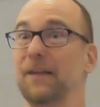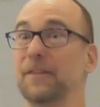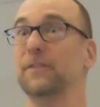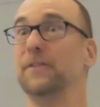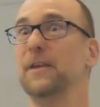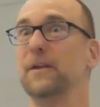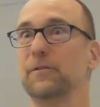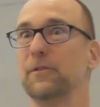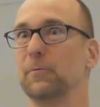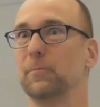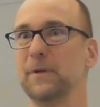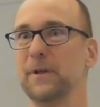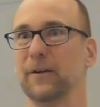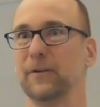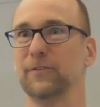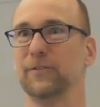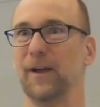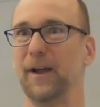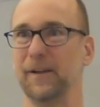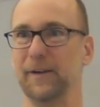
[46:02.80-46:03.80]
I think they'll be
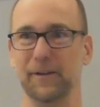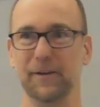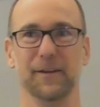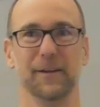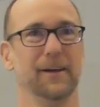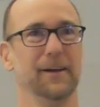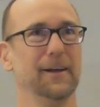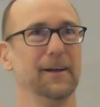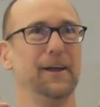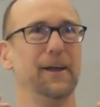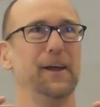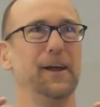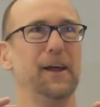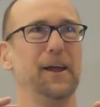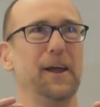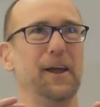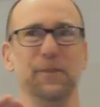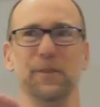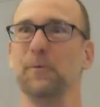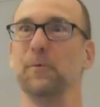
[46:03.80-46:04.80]
excited
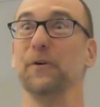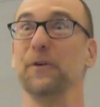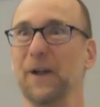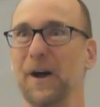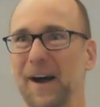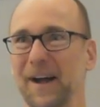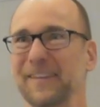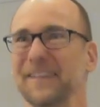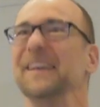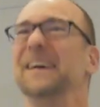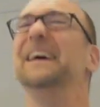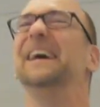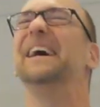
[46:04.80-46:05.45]
and they were not.